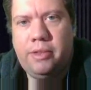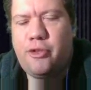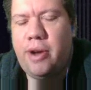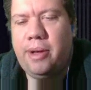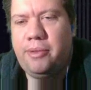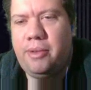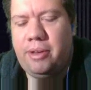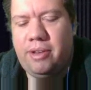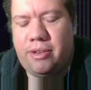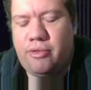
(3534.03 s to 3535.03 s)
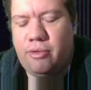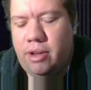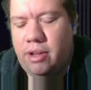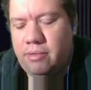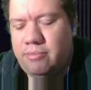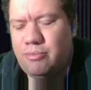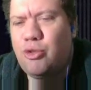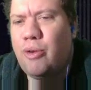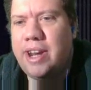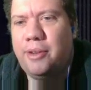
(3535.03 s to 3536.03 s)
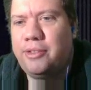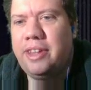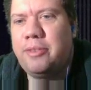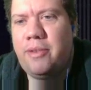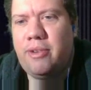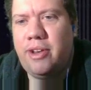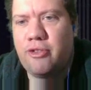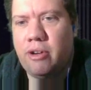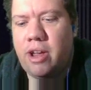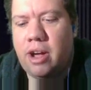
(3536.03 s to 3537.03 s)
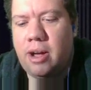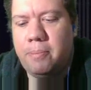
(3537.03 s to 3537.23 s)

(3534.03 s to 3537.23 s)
Troy Nelson, that's my friend Troy.